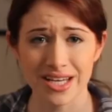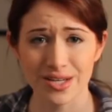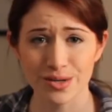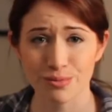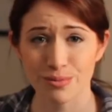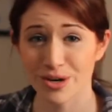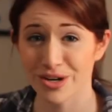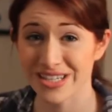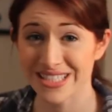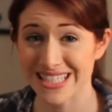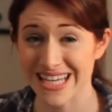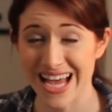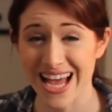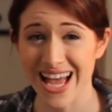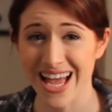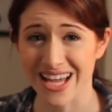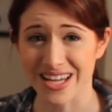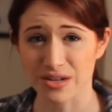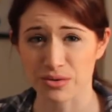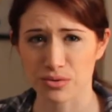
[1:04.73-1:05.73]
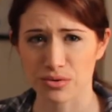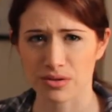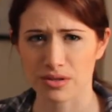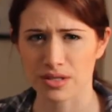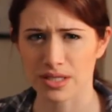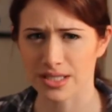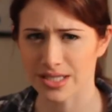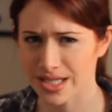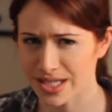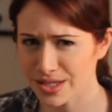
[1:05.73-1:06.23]
you married Dad, or
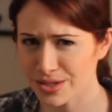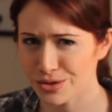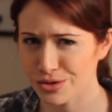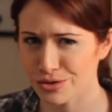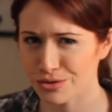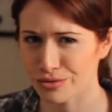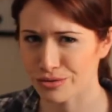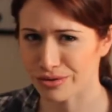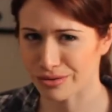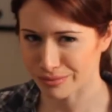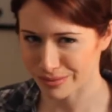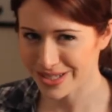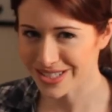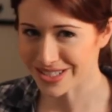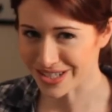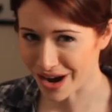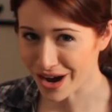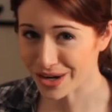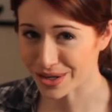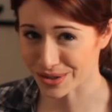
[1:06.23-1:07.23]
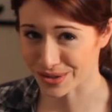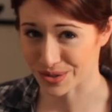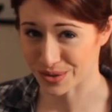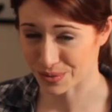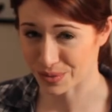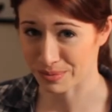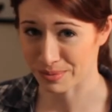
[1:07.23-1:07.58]
the days your three daughters were